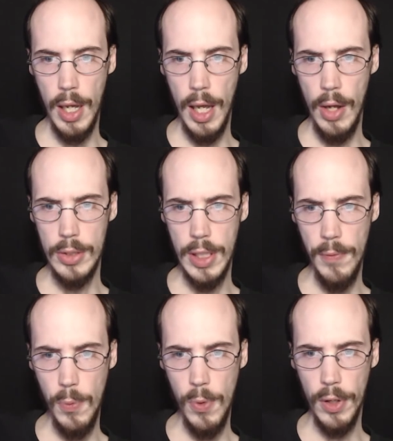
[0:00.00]
How's that
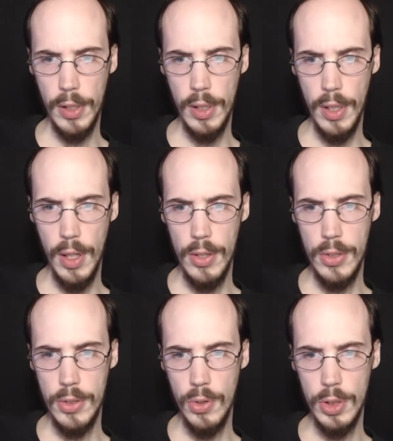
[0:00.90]
even work?
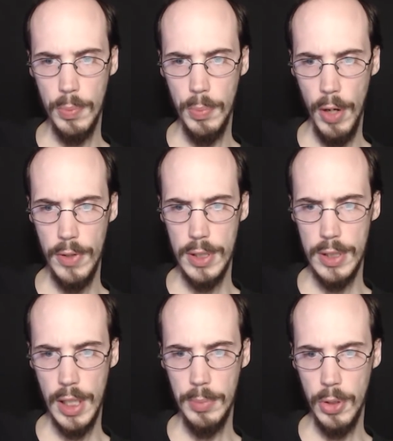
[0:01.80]
There's an ocean above
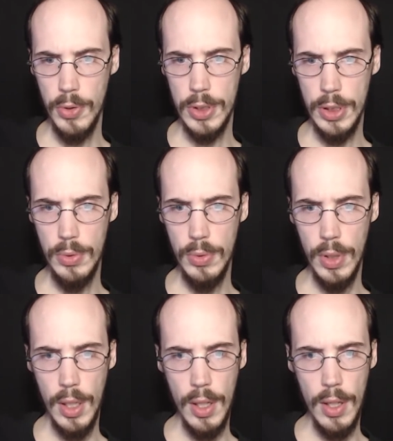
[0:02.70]
us and below us too?
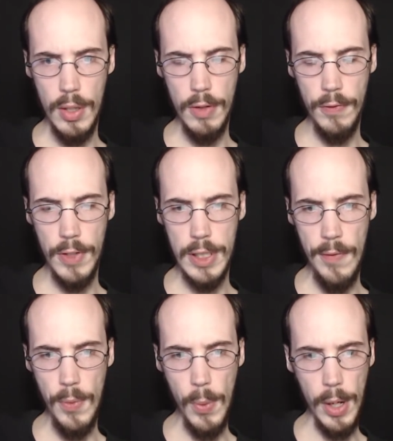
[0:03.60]
There's fish
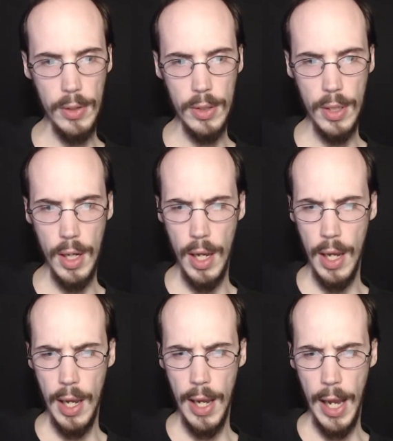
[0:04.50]
everywhere.
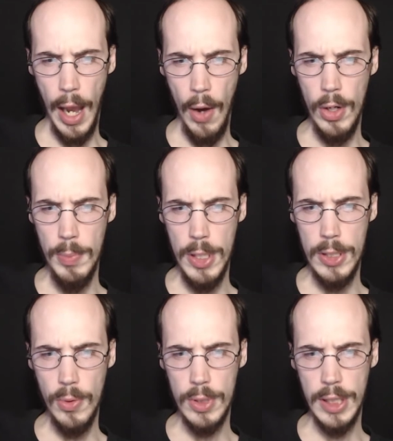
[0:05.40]
How can you be
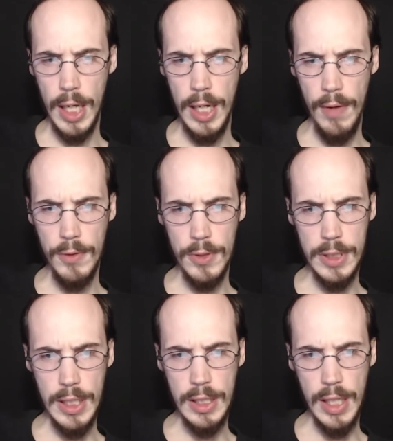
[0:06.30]
so excited after
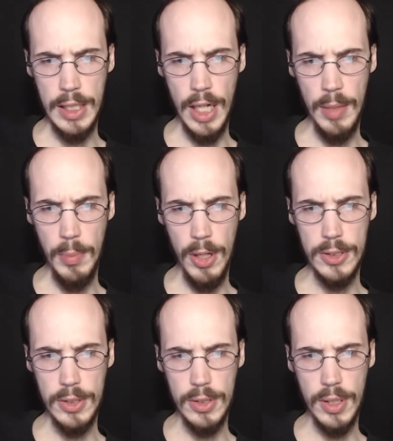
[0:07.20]
seeing that giant
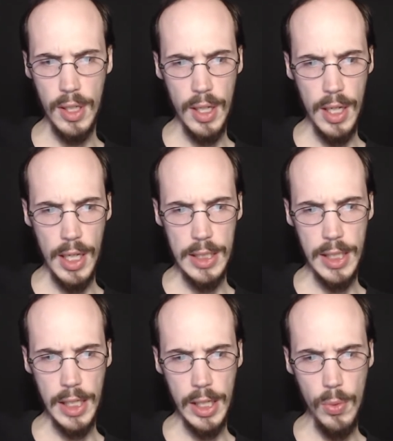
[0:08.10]
monster? It's
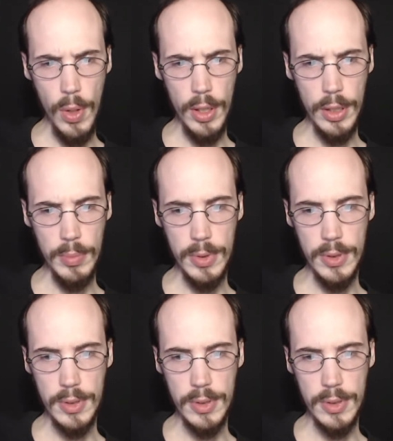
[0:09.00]
like an aquarium.